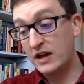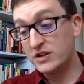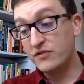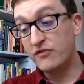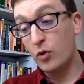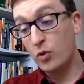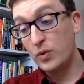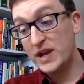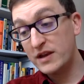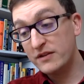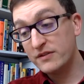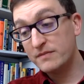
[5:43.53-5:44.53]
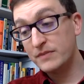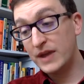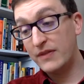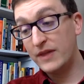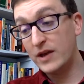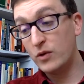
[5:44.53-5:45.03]
to 4 weeks,
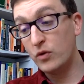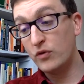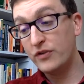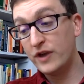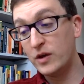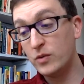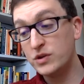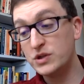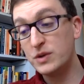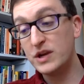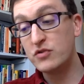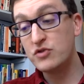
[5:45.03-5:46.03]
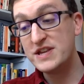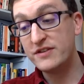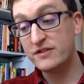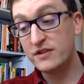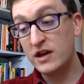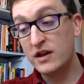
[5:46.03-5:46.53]
and they also want to
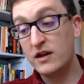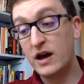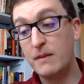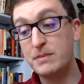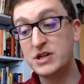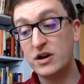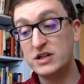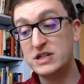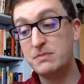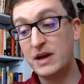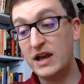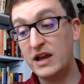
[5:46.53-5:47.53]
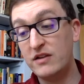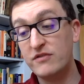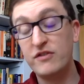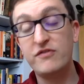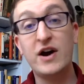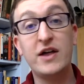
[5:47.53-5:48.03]
increase paternity pay
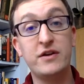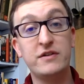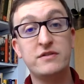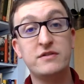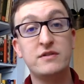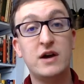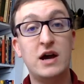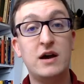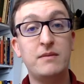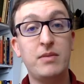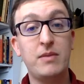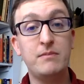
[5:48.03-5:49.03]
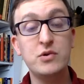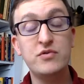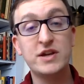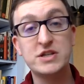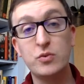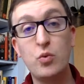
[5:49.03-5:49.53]
for fathers,
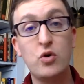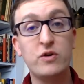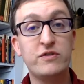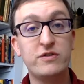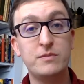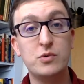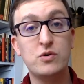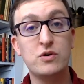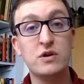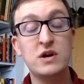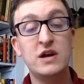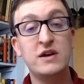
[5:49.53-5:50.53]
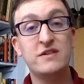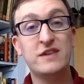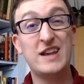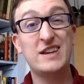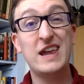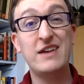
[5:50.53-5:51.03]
moving towards the more
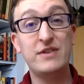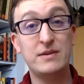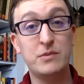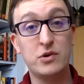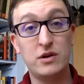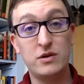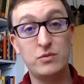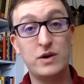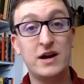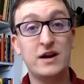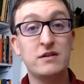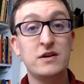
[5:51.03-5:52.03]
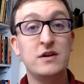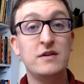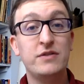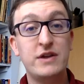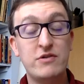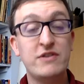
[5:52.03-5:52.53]
Scandinavian model where
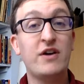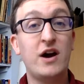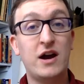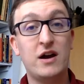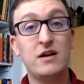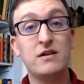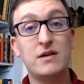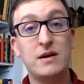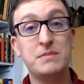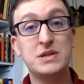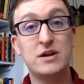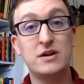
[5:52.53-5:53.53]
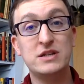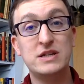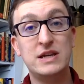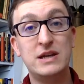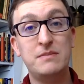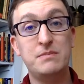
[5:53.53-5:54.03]
there is higher
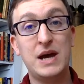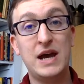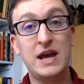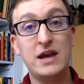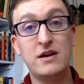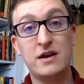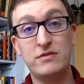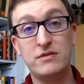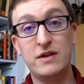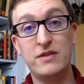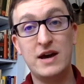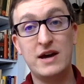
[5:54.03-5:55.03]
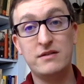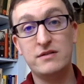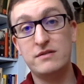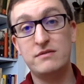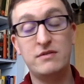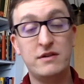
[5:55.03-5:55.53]
paternity pay, and that
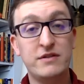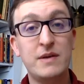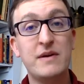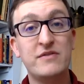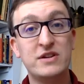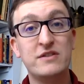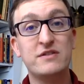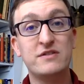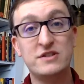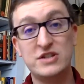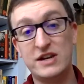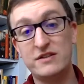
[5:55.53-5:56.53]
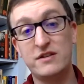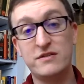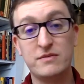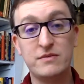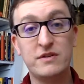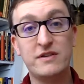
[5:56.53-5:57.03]
there's some evidence to suggest
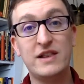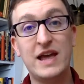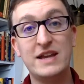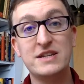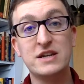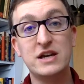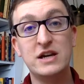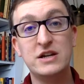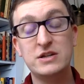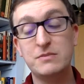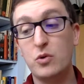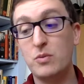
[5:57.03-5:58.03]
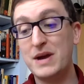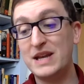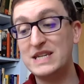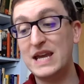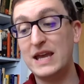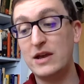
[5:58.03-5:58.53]
has led to more men
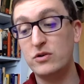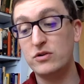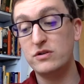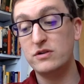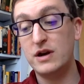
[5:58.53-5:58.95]
taking on